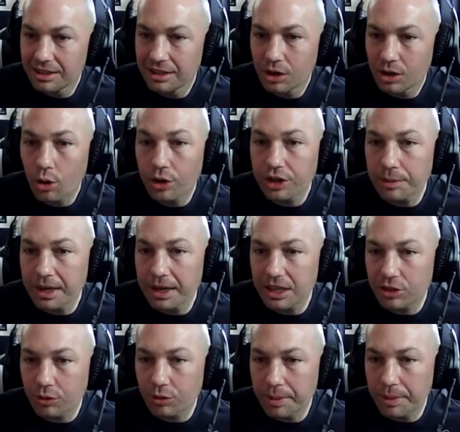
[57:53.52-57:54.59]
or you can make
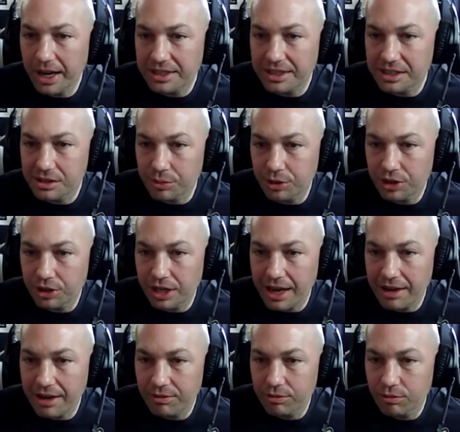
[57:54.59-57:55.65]
it 3 boxes where you could
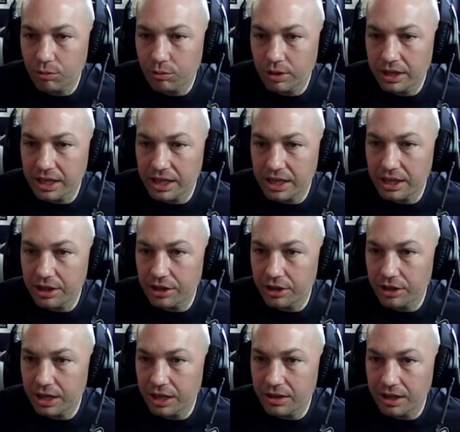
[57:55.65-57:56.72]
have one
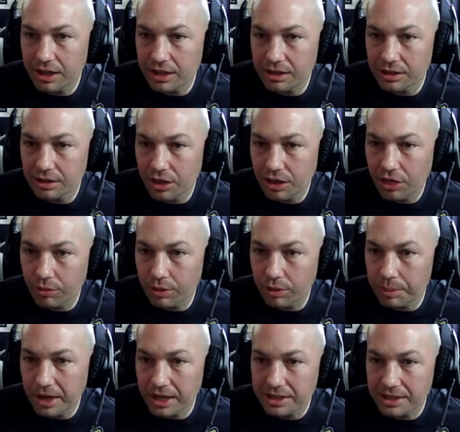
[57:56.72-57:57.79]
here and then 3
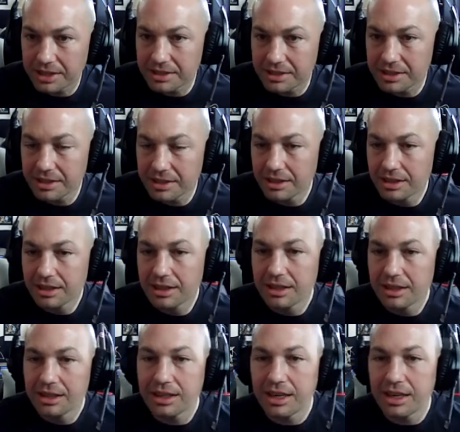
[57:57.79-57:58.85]
boxes.
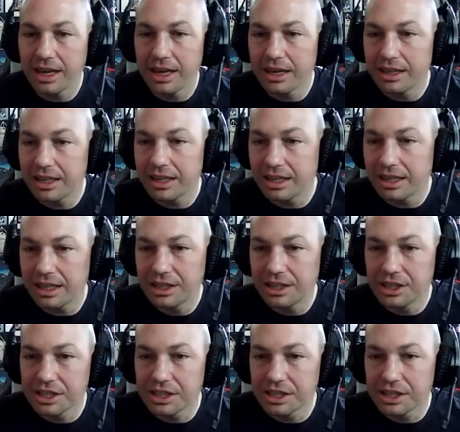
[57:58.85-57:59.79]
It just